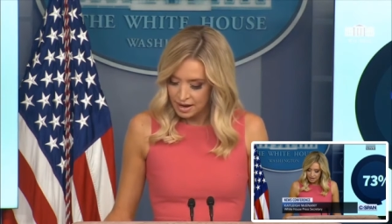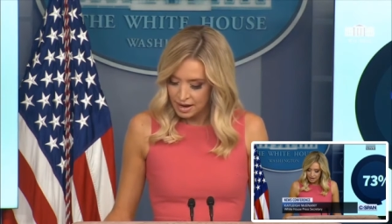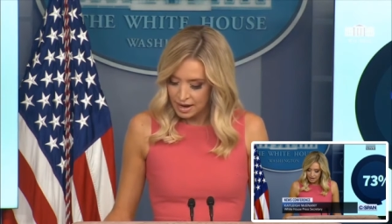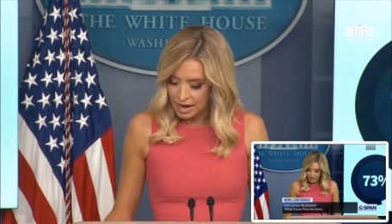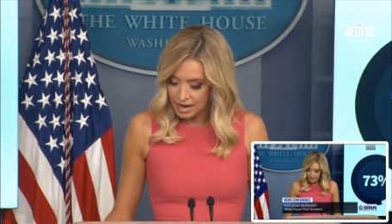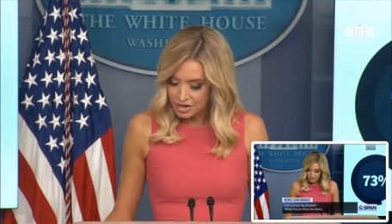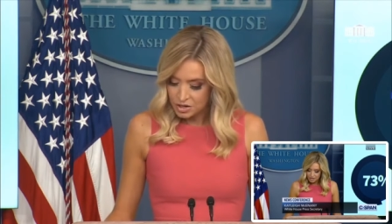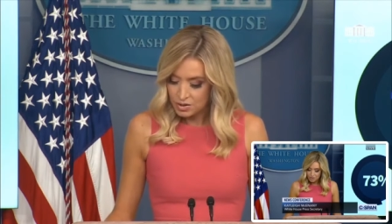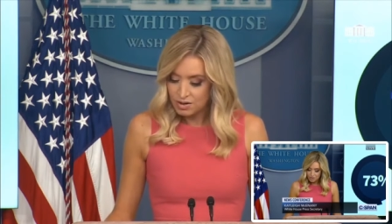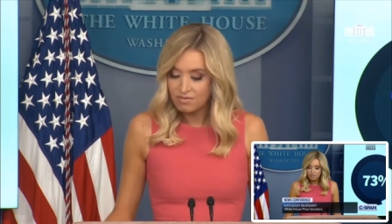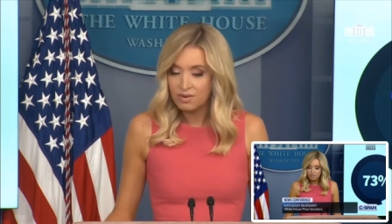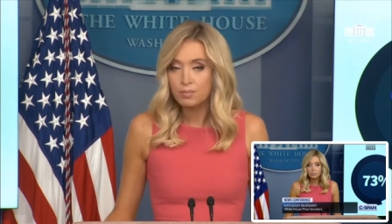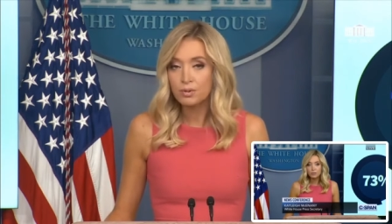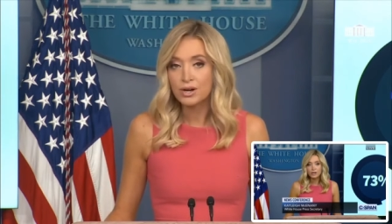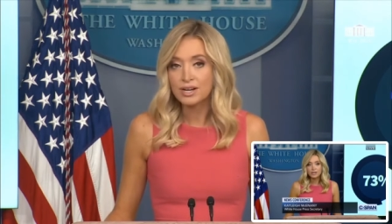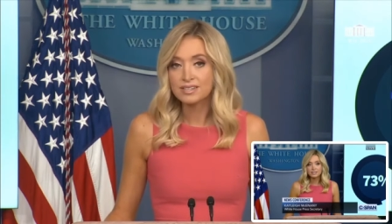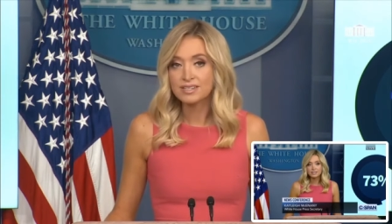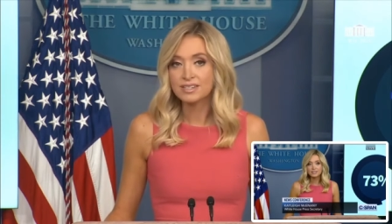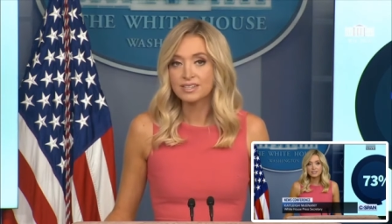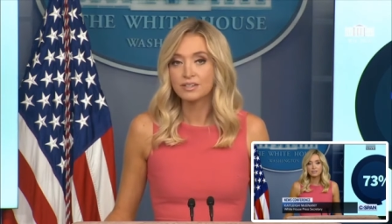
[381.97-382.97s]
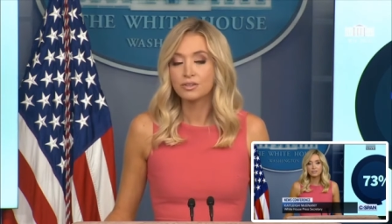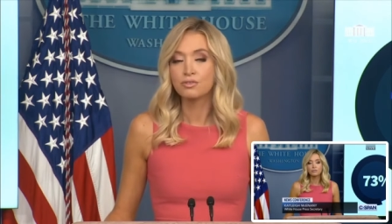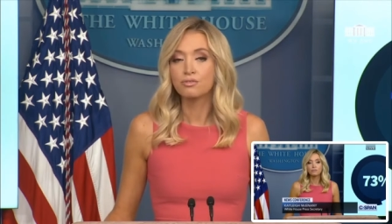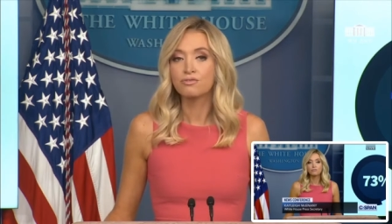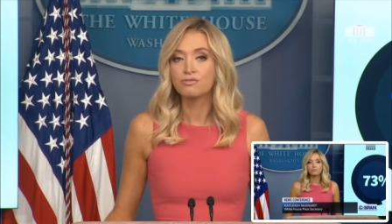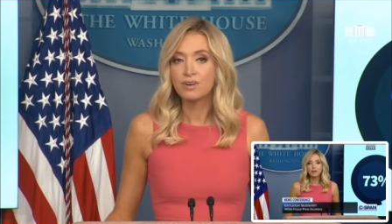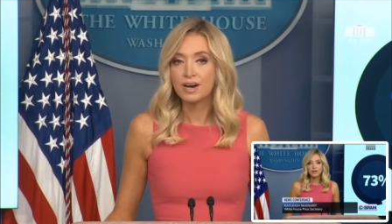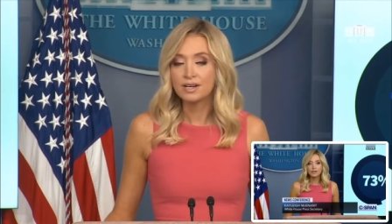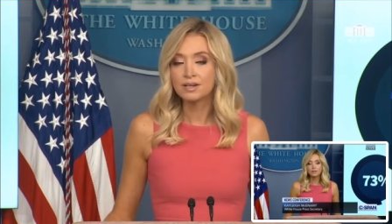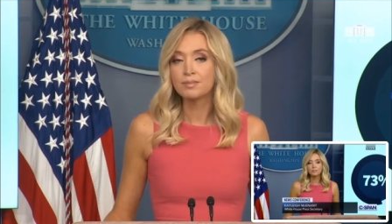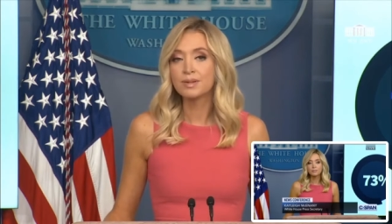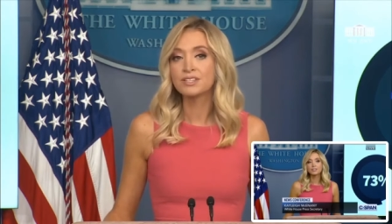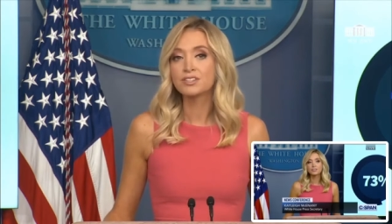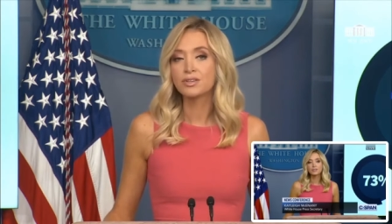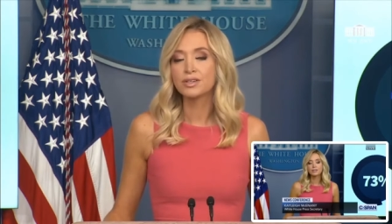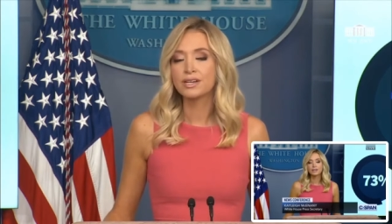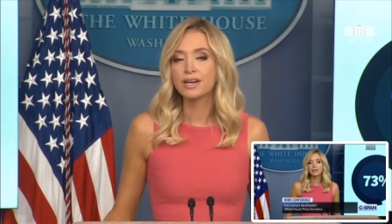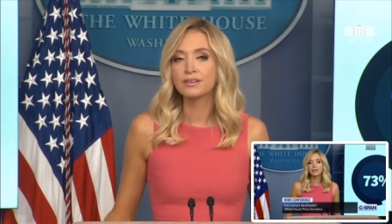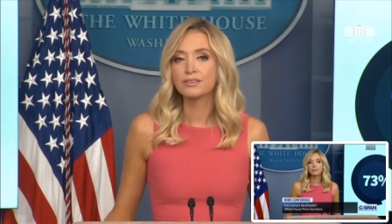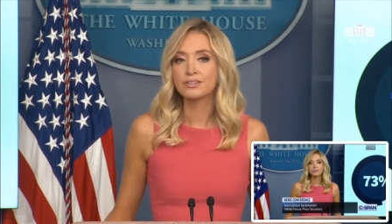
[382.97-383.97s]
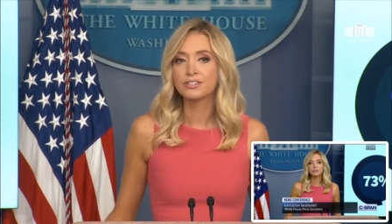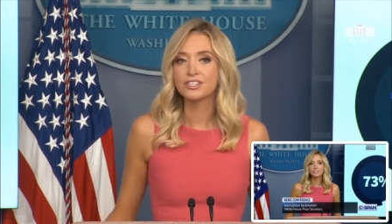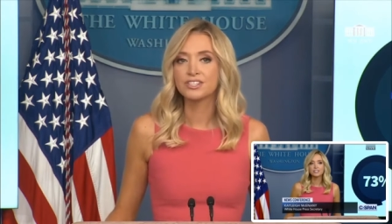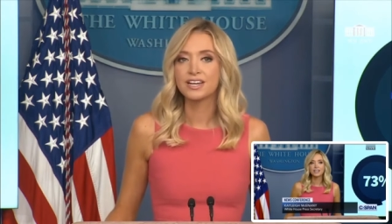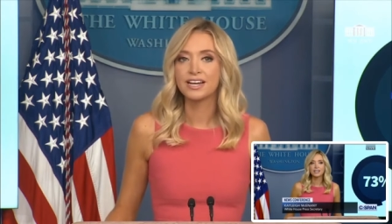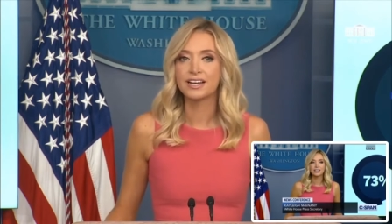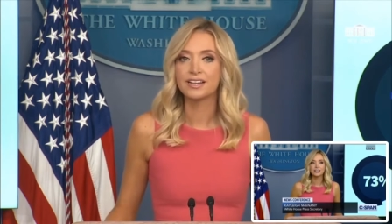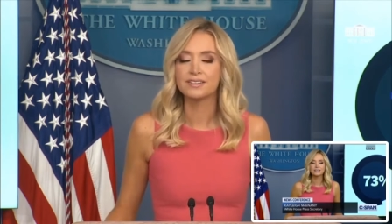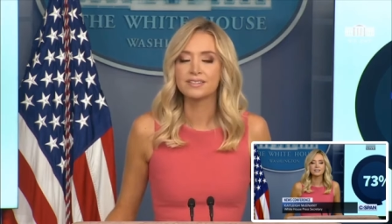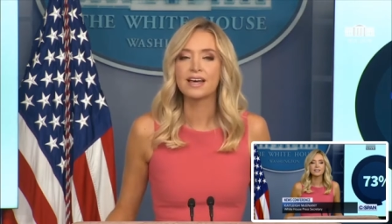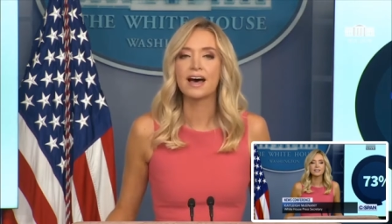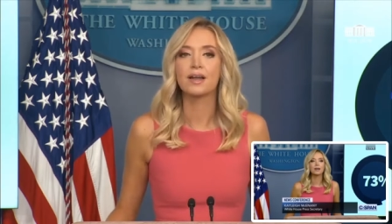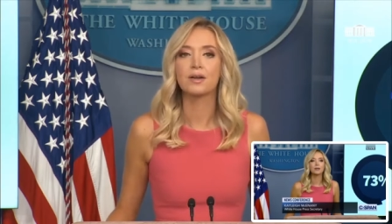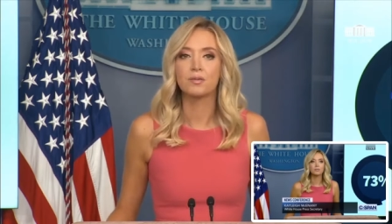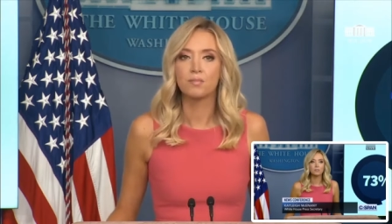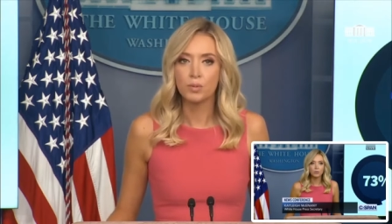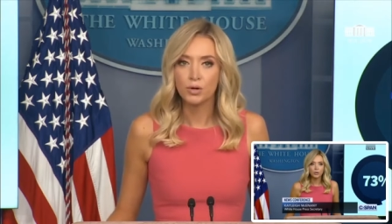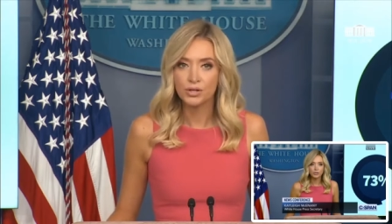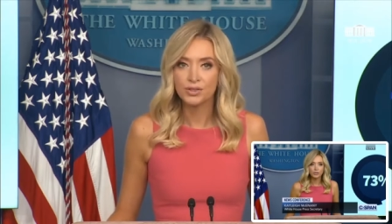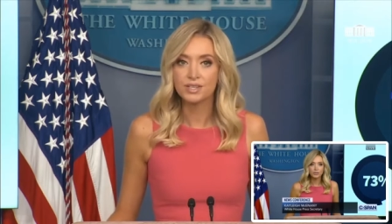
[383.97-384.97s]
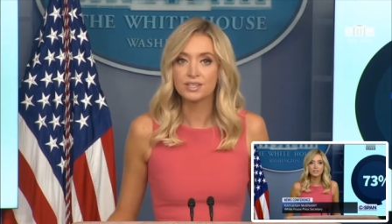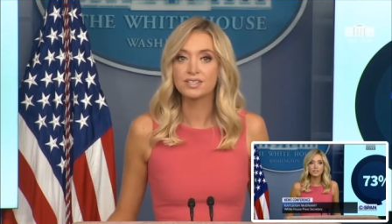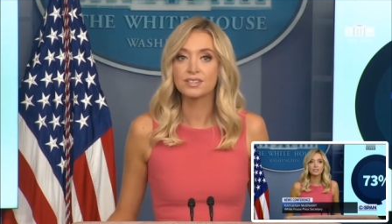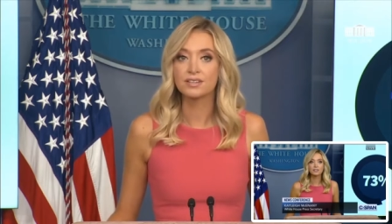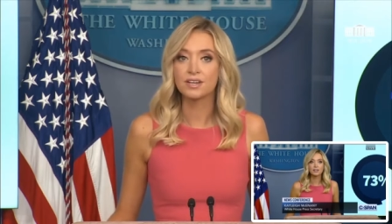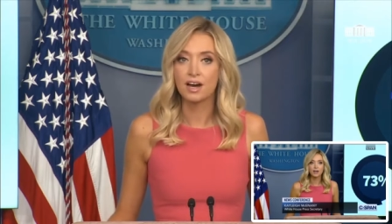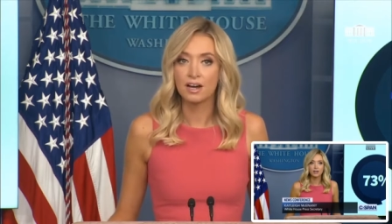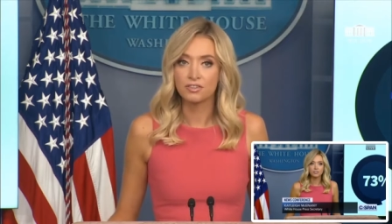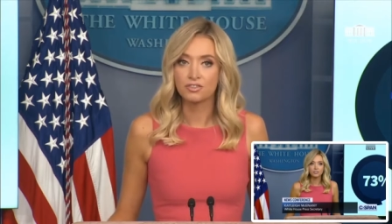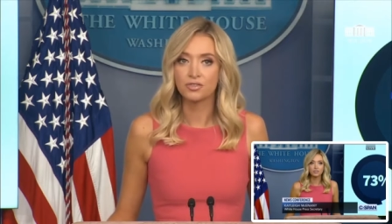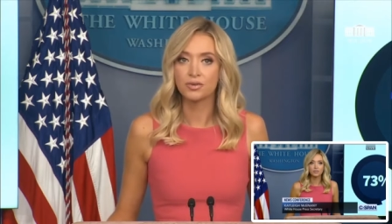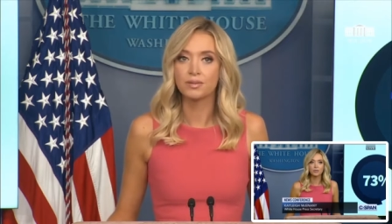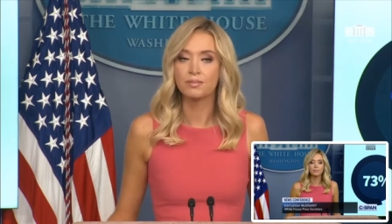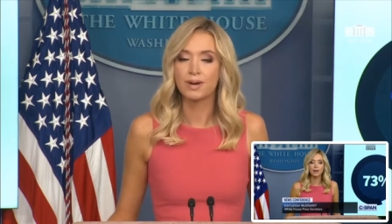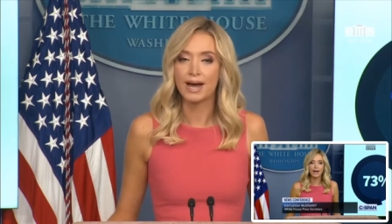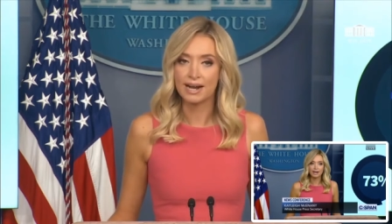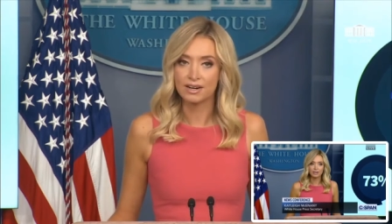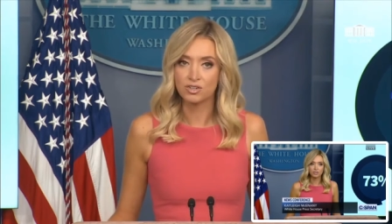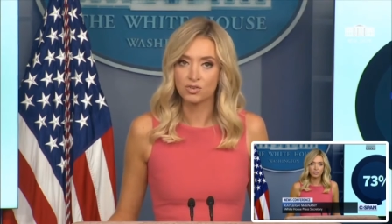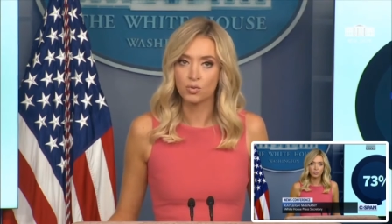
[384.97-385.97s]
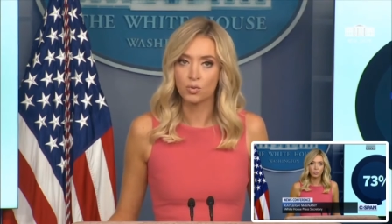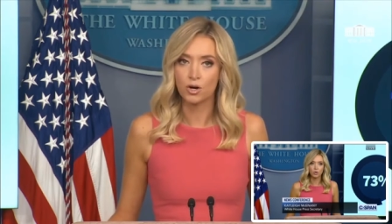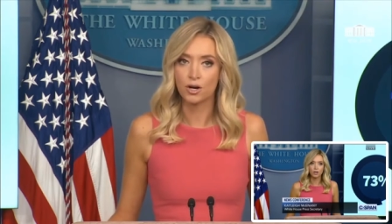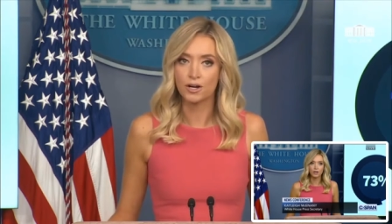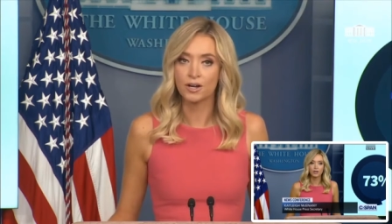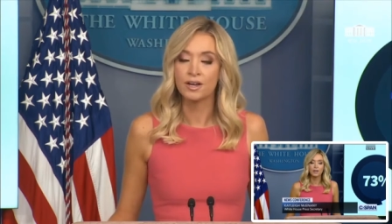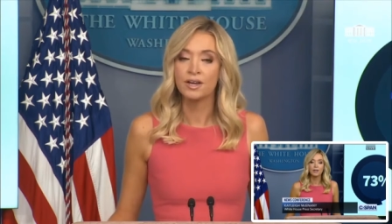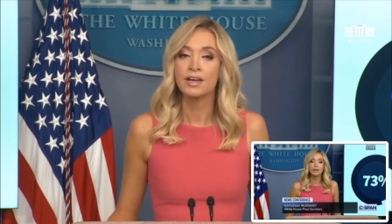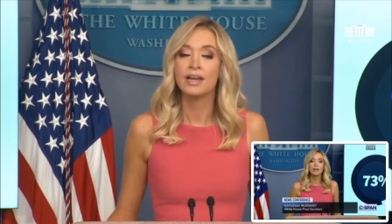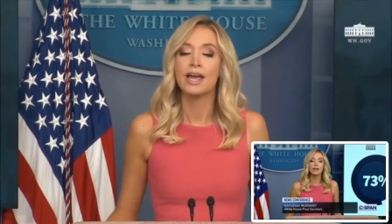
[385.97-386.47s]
Uh, you have a president who fundamentally understands how to put this country back to work,